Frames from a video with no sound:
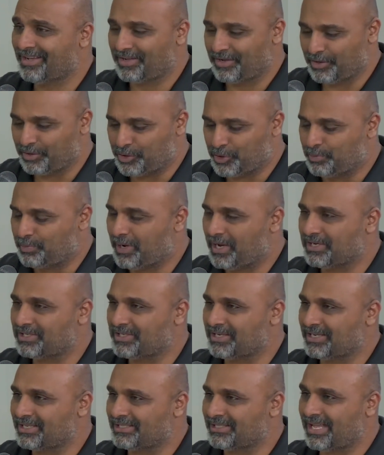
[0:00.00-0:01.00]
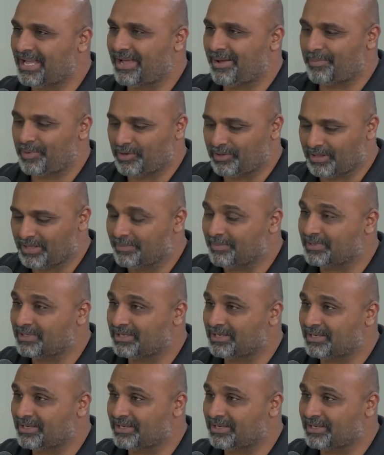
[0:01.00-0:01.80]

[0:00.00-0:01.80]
your new patient exam, your limited